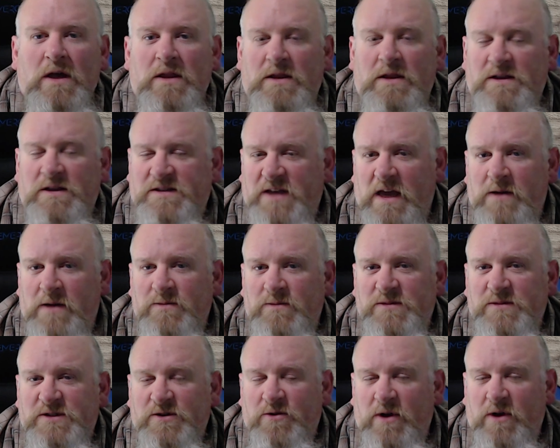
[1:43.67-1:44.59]
same
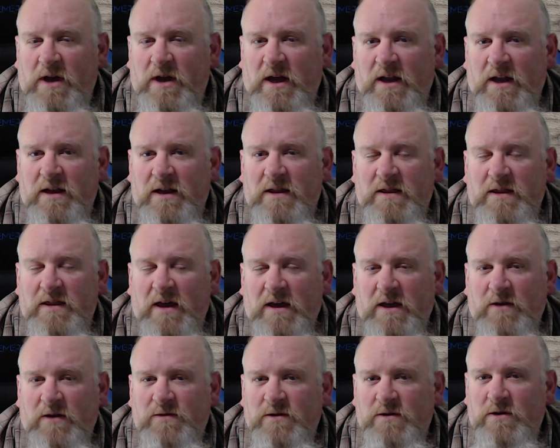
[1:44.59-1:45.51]
screen that
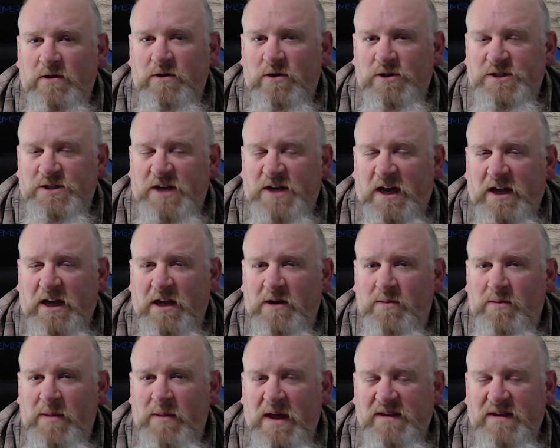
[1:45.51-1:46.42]
gives you your check-in
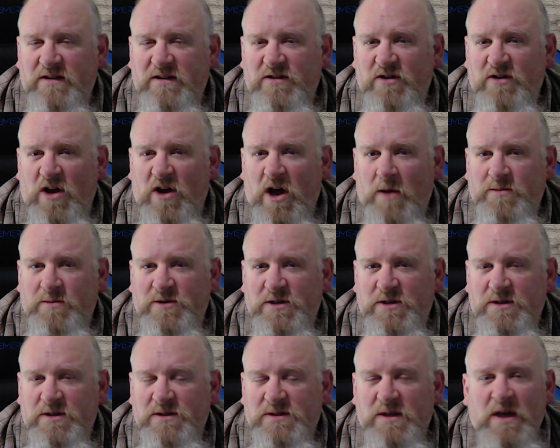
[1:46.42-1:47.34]
message
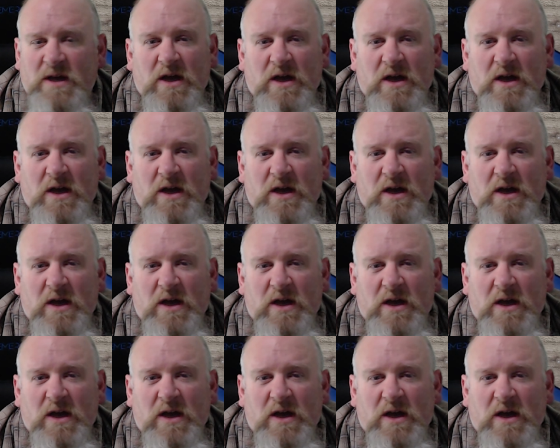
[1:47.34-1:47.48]
options